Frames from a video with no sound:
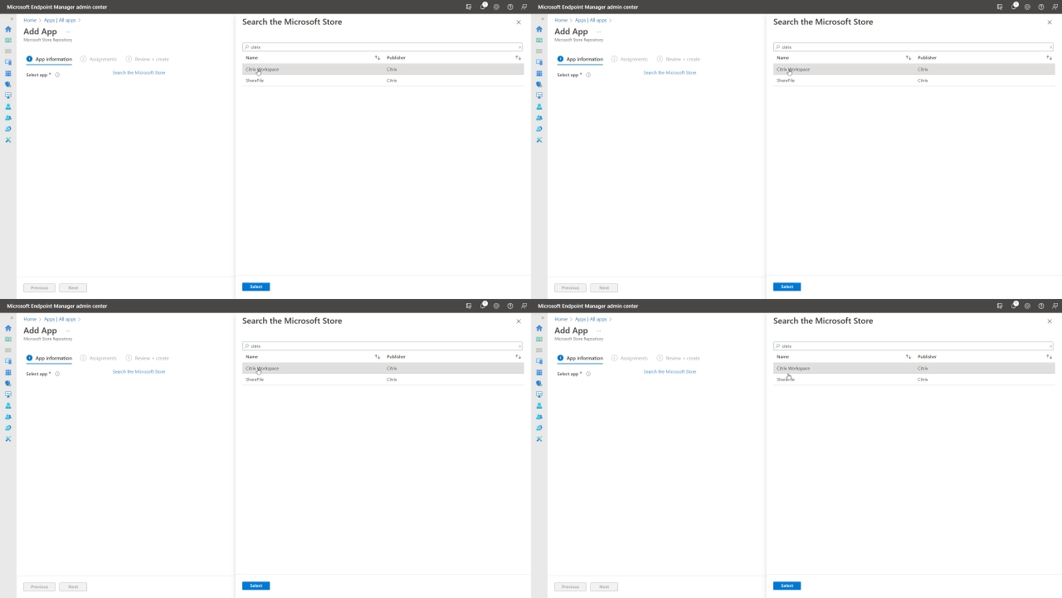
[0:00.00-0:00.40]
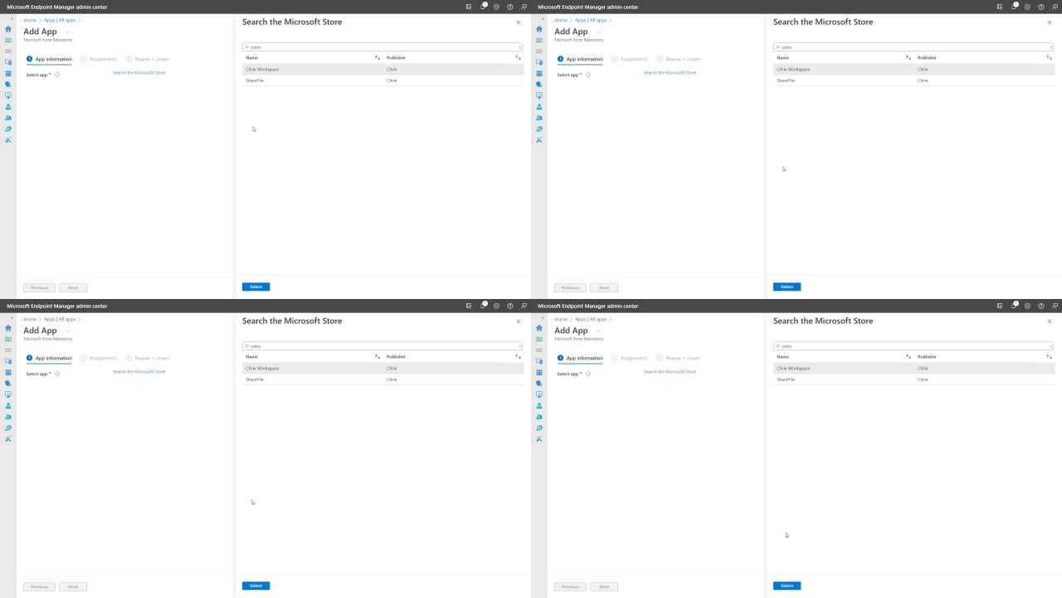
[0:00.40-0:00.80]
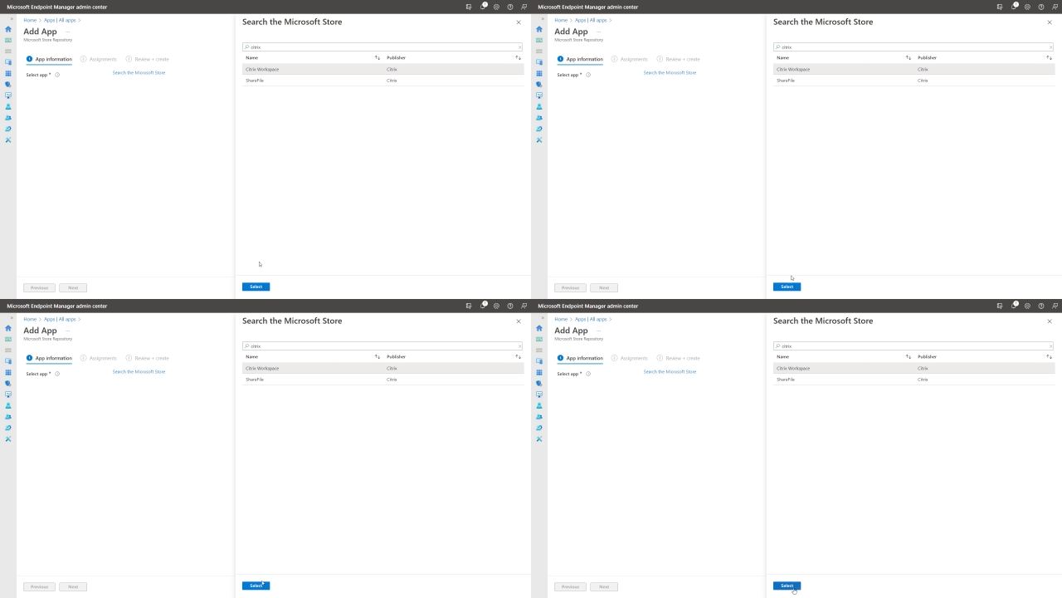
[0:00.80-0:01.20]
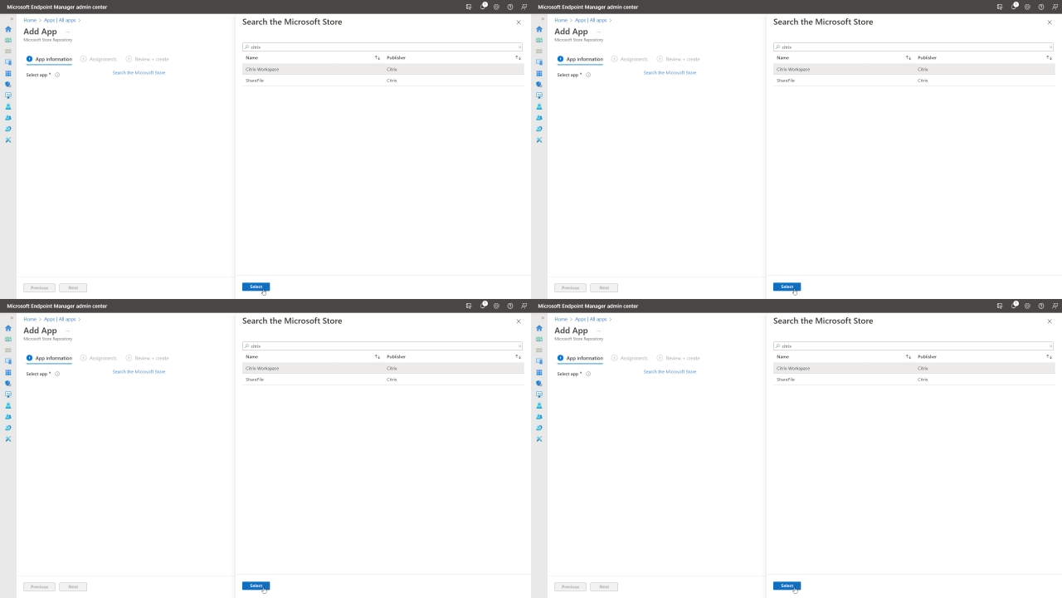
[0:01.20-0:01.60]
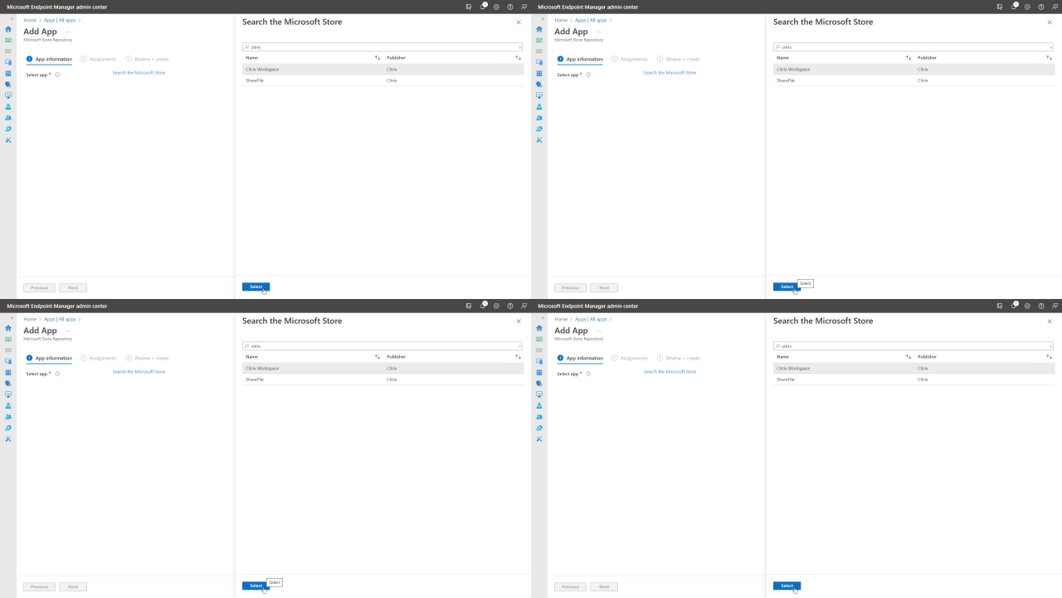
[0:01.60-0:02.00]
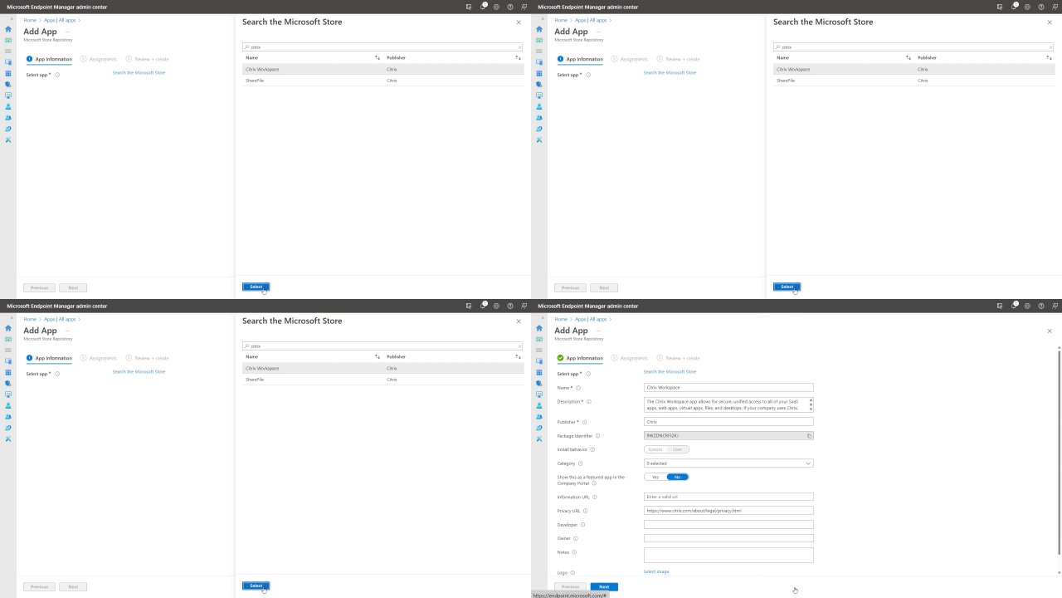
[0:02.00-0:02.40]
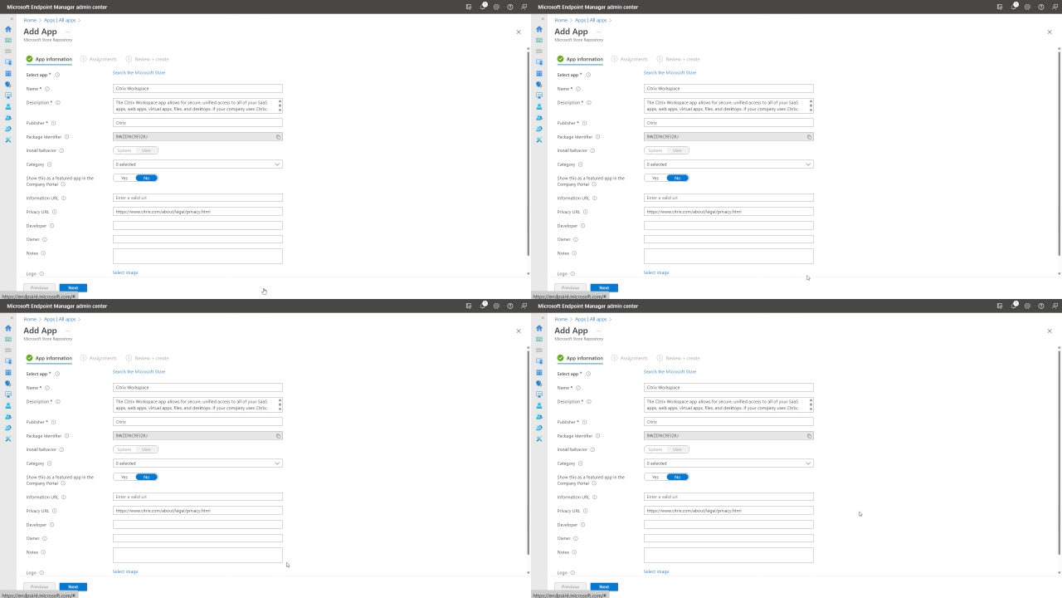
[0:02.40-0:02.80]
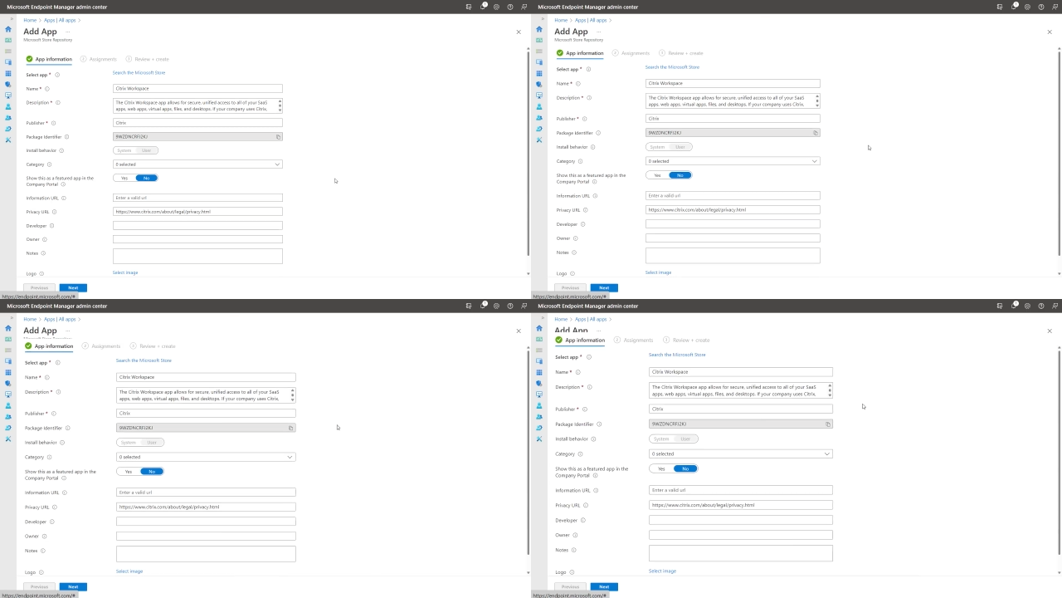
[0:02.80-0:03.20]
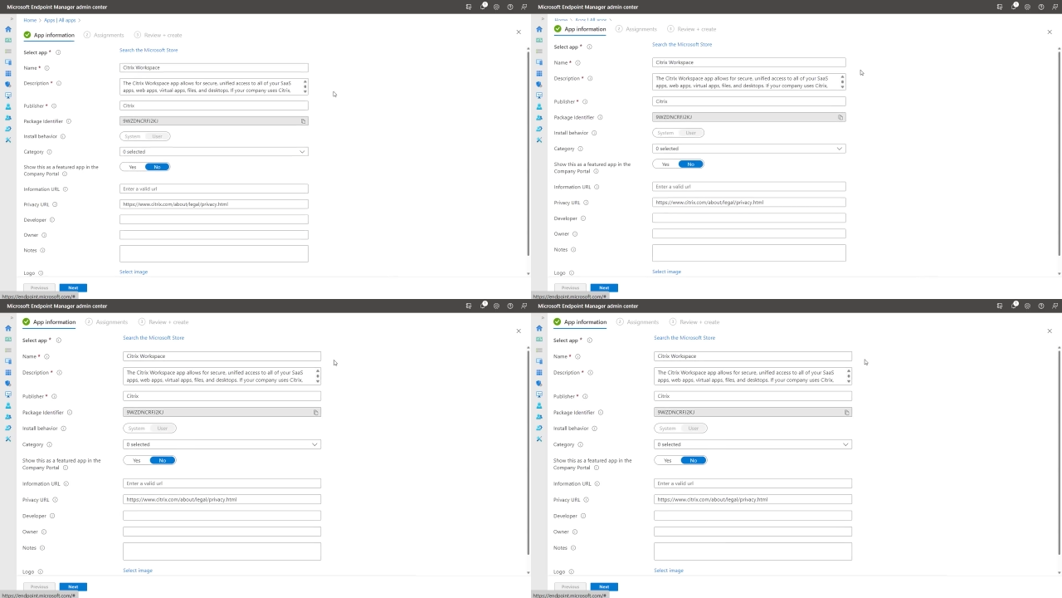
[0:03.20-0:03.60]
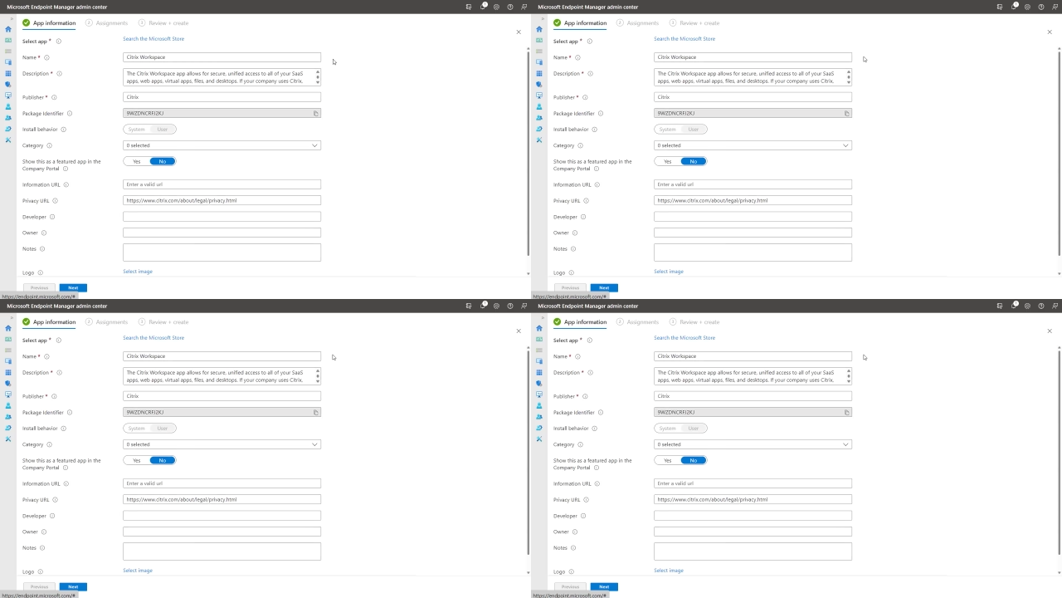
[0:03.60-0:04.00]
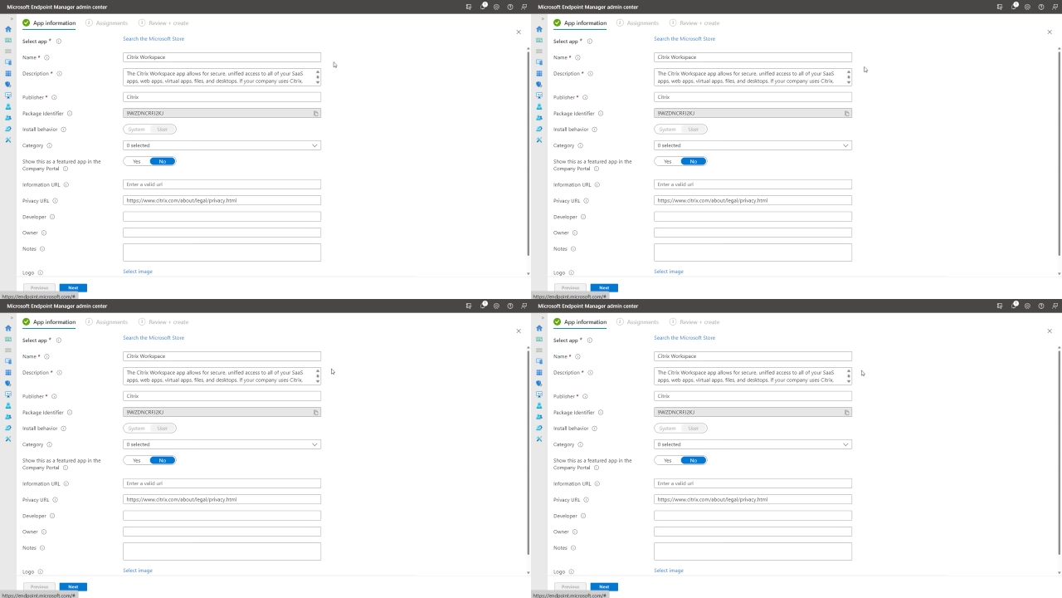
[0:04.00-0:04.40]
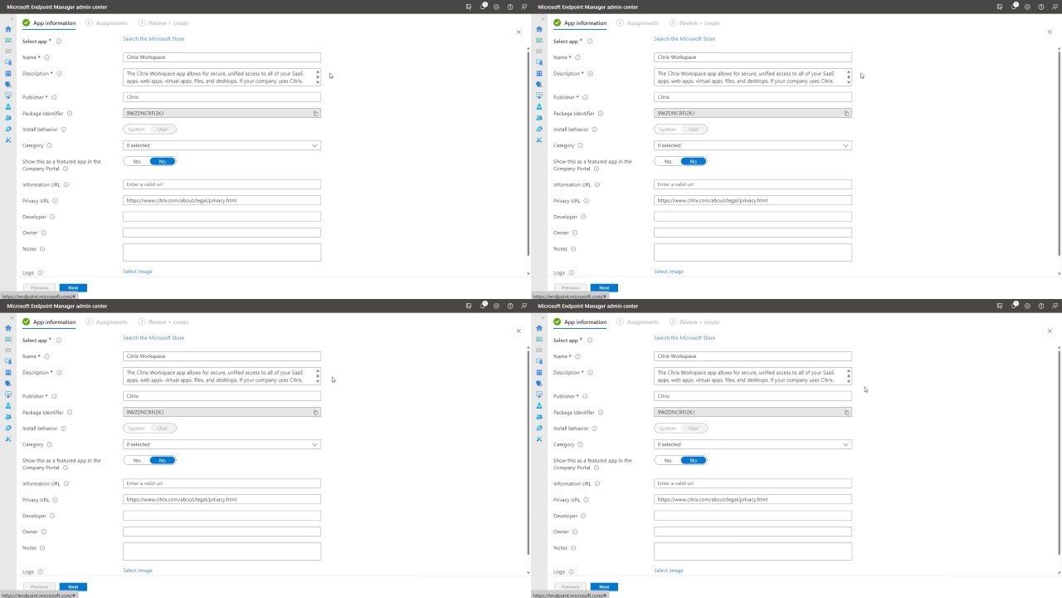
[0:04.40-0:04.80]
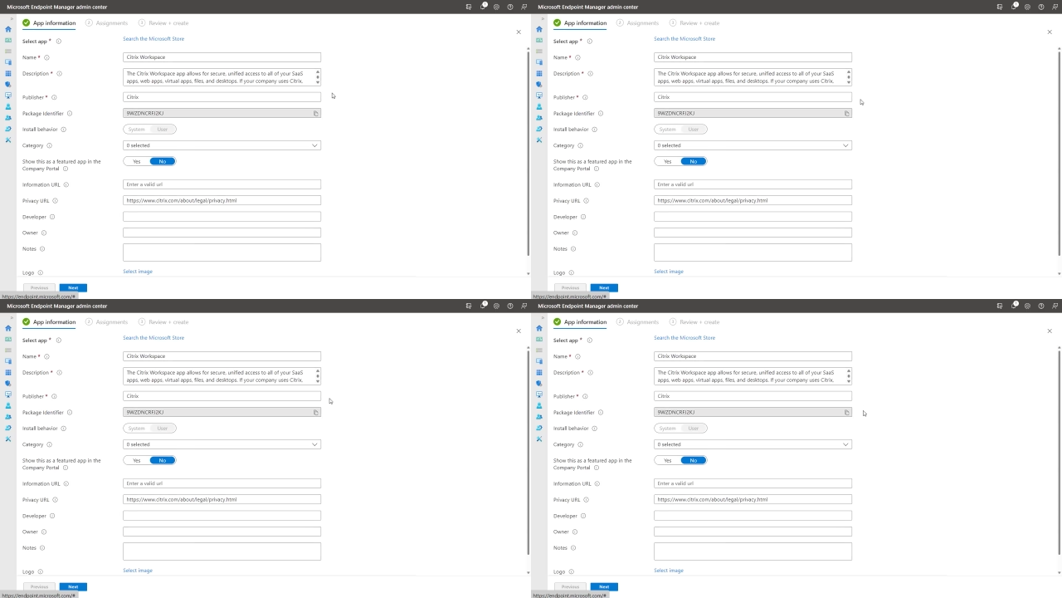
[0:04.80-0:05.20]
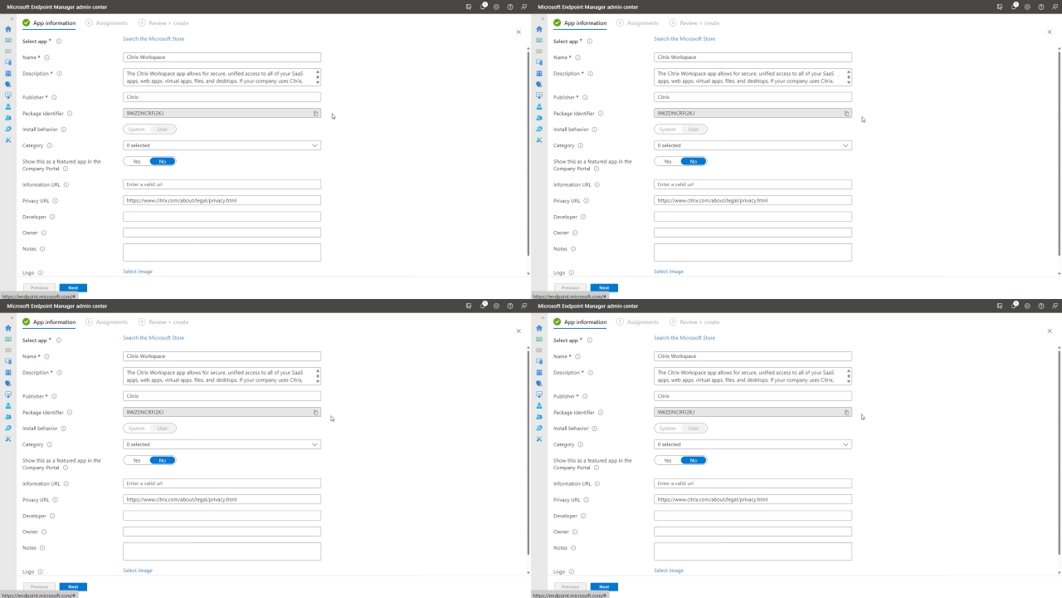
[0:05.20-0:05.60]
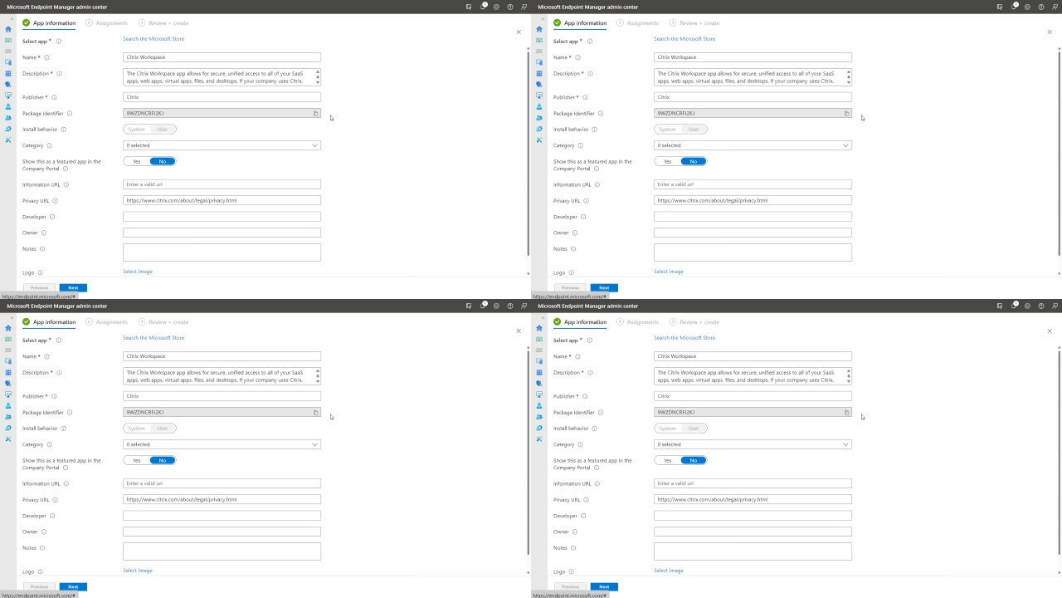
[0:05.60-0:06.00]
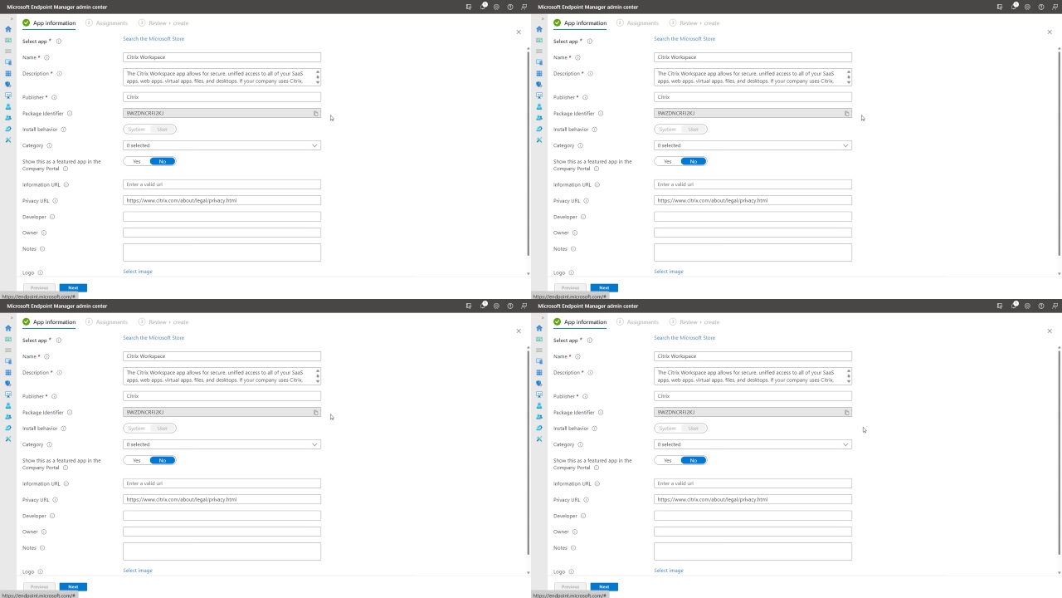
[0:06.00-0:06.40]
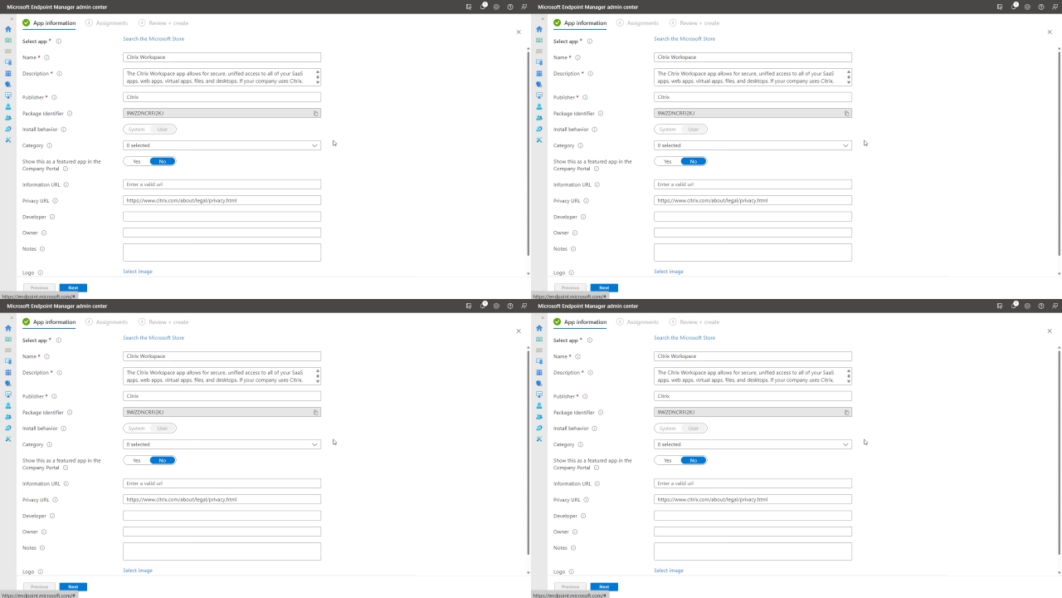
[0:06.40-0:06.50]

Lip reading: No face is visible, so there are no lips to read.